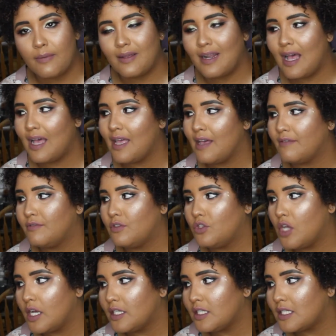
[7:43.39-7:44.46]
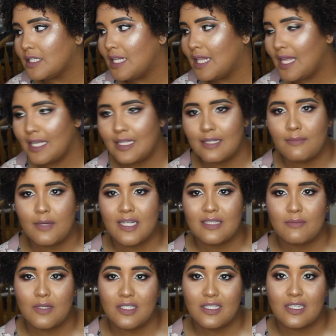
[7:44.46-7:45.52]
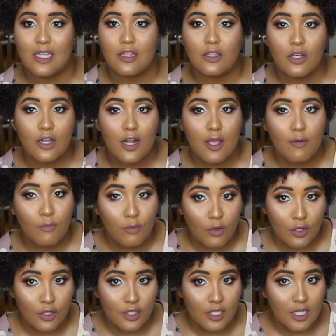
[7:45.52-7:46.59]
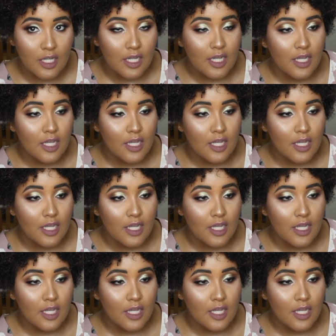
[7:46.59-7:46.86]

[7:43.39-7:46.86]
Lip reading: but I have not liked them as much as I thought I would.